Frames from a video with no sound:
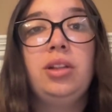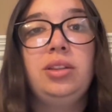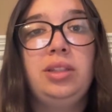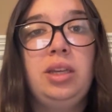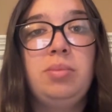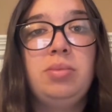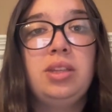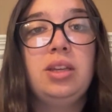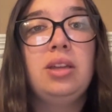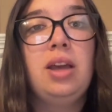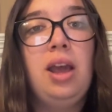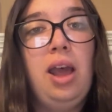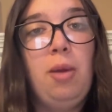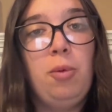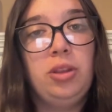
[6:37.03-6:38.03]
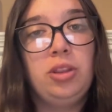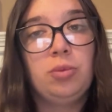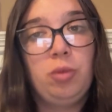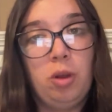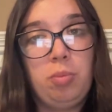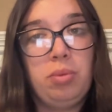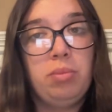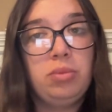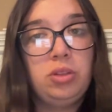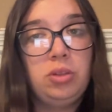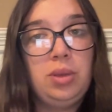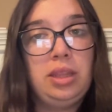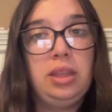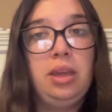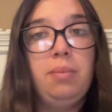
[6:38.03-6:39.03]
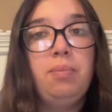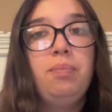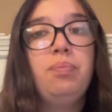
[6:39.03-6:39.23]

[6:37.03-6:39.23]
lips with a rope in between them.